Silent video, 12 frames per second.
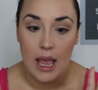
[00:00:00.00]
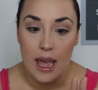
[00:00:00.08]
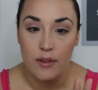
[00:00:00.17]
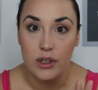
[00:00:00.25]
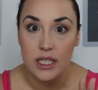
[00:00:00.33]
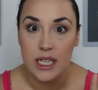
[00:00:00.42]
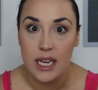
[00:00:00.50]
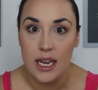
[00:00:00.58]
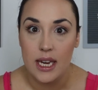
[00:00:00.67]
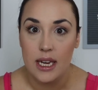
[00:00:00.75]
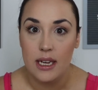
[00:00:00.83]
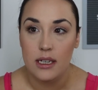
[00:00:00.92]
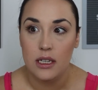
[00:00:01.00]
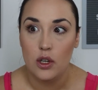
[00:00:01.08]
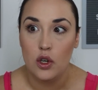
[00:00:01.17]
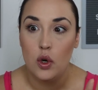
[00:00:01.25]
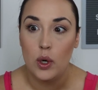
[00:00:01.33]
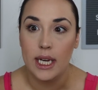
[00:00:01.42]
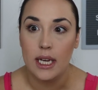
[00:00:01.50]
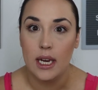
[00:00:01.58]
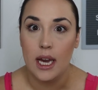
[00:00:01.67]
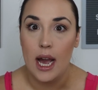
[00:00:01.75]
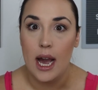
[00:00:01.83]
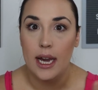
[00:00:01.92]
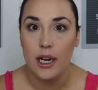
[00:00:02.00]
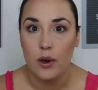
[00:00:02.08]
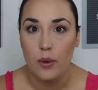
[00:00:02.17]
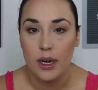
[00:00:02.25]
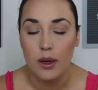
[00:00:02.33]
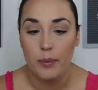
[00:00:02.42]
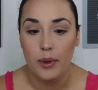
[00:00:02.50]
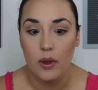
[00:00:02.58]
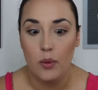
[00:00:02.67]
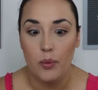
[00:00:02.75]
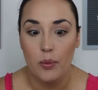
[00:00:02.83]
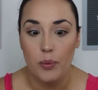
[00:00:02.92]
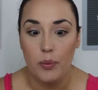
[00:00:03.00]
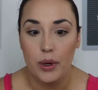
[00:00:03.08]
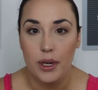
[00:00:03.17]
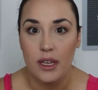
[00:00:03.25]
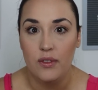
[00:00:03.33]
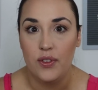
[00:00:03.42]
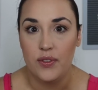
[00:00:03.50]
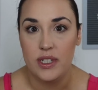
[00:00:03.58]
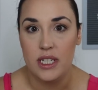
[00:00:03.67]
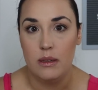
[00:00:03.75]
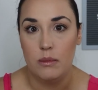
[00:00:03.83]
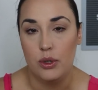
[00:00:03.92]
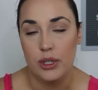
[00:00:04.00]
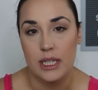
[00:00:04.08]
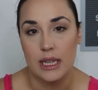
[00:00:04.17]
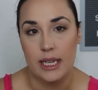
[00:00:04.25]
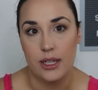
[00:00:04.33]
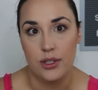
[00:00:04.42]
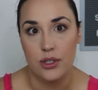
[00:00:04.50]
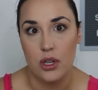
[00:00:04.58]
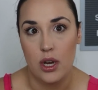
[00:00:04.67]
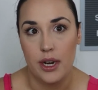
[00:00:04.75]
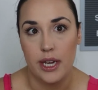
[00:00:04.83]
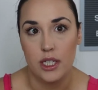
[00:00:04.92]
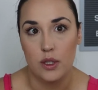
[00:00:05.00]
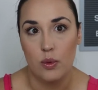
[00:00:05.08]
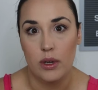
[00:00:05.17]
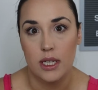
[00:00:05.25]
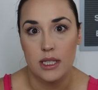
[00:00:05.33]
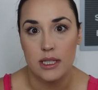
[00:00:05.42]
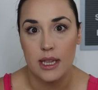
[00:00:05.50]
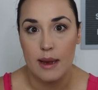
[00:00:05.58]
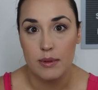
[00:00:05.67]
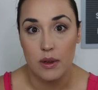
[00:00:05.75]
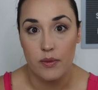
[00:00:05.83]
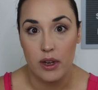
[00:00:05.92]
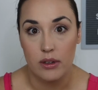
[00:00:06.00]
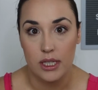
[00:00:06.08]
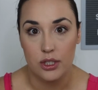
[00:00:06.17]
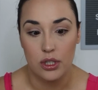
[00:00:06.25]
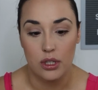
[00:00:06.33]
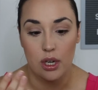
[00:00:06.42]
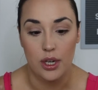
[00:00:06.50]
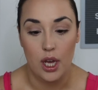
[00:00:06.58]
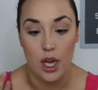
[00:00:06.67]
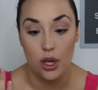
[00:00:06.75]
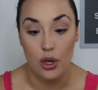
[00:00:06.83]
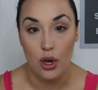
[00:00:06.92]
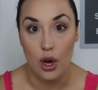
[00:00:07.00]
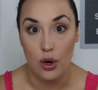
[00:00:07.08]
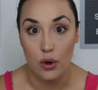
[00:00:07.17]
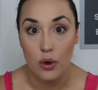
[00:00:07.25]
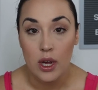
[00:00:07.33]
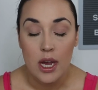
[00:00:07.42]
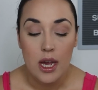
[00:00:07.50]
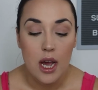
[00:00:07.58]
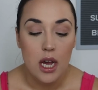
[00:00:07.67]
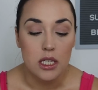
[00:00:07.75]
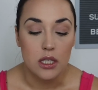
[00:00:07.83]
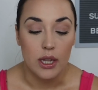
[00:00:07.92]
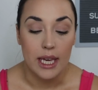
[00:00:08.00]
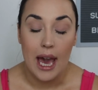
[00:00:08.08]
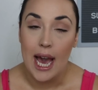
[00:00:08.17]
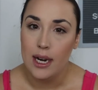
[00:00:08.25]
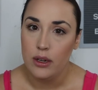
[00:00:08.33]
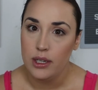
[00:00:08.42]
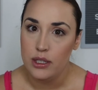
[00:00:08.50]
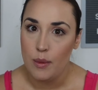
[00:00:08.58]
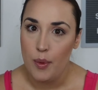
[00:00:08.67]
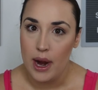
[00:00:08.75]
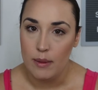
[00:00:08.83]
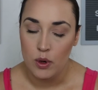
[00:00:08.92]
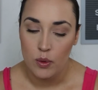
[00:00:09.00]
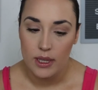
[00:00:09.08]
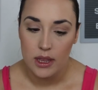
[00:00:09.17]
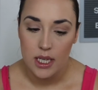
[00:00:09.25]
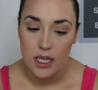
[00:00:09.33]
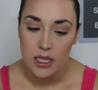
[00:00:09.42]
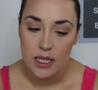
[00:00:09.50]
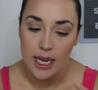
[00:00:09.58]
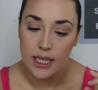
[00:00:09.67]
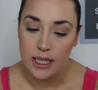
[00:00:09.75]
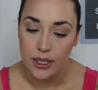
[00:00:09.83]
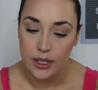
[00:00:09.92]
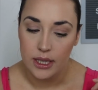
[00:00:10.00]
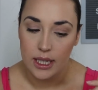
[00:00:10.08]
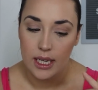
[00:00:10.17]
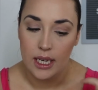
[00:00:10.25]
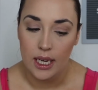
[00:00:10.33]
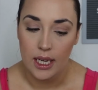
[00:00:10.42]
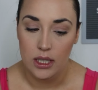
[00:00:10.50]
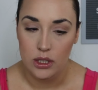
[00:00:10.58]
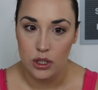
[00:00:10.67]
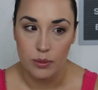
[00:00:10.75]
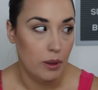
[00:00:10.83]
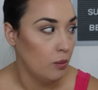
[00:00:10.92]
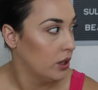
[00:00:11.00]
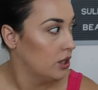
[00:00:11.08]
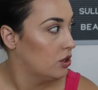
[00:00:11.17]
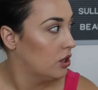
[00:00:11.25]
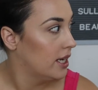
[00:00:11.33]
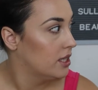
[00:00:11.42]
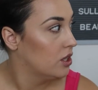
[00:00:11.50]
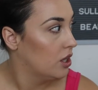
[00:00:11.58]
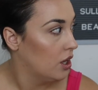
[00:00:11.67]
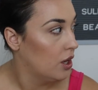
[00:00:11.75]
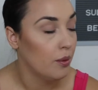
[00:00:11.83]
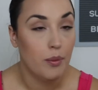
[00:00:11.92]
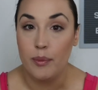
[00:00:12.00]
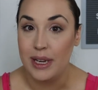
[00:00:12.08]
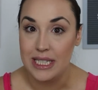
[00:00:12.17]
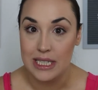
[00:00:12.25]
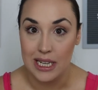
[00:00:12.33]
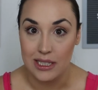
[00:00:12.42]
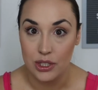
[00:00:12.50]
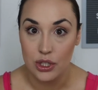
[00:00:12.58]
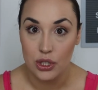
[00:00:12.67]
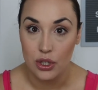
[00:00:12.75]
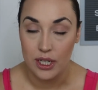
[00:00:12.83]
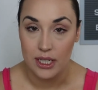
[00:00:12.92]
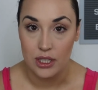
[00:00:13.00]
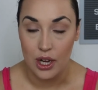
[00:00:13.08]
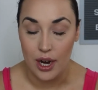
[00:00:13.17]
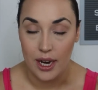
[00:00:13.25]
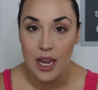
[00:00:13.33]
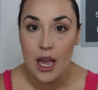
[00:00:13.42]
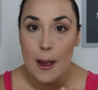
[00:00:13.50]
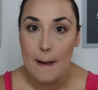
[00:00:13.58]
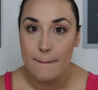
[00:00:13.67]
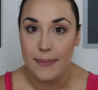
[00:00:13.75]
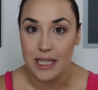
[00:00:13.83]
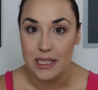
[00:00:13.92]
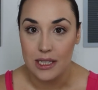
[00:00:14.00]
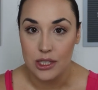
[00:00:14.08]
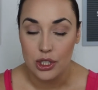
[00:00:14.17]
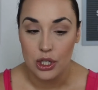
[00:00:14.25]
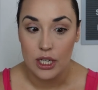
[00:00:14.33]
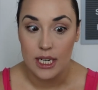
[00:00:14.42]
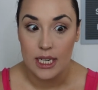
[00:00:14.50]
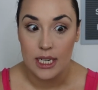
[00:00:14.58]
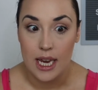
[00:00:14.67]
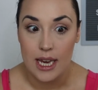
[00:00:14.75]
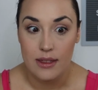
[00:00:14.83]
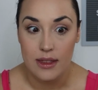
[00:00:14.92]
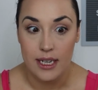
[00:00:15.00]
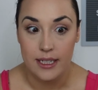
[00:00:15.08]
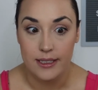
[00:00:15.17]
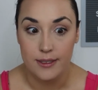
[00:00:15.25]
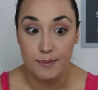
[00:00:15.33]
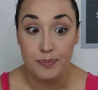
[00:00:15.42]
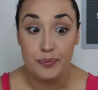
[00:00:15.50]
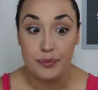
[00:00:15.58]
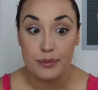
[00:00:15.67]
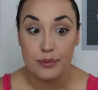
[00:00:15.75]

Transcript: everyday, quick, I don't want to be putting 15 million layers on. I just want to slap some foundation on and go. So, like, I don't use a primer with this. I literally do my moisturizer, my sunscreen, sorry, my sunscreen, and then